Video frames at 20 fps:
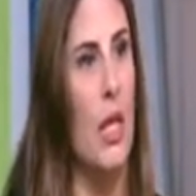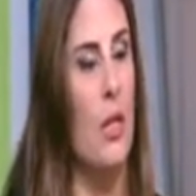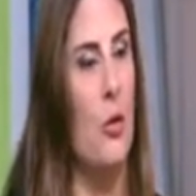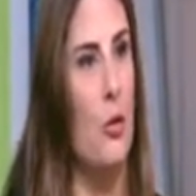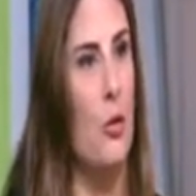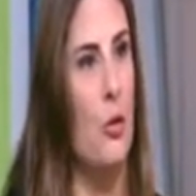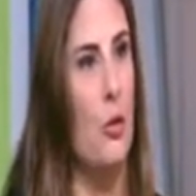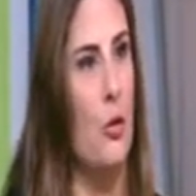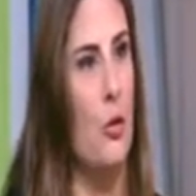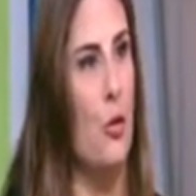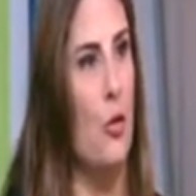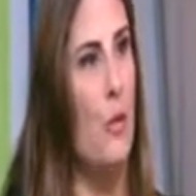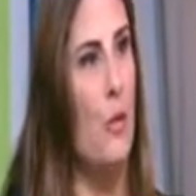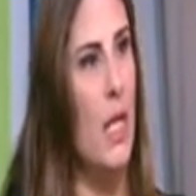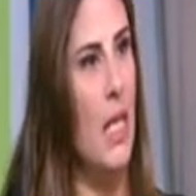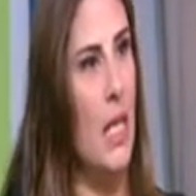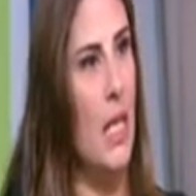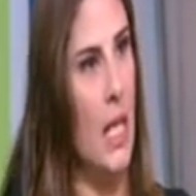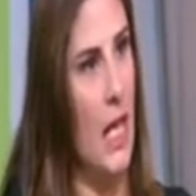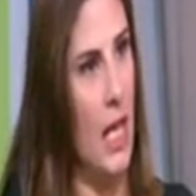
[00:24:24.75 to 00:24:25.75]
So
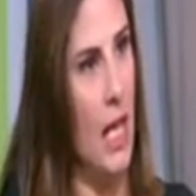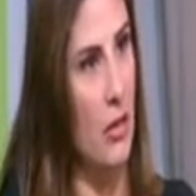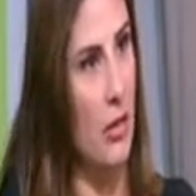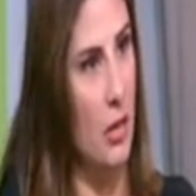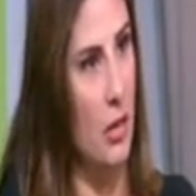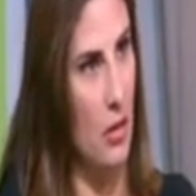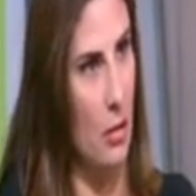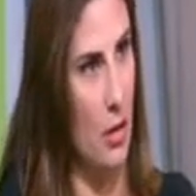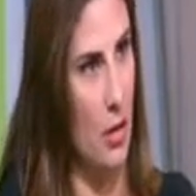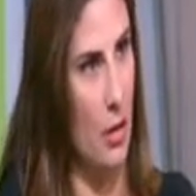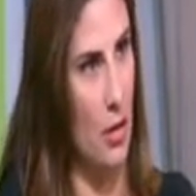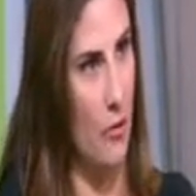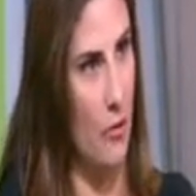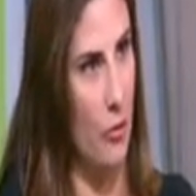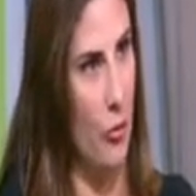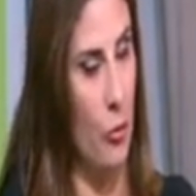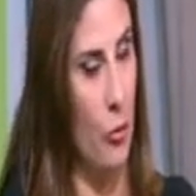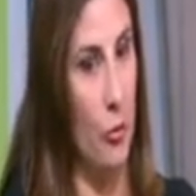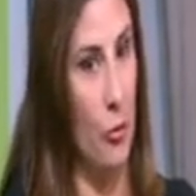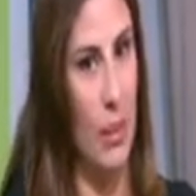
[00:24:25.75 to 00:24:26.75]
many areas are
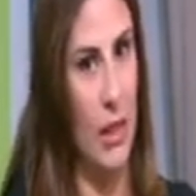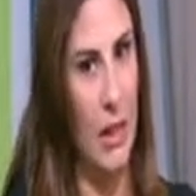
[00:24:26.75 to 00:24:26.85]
involved.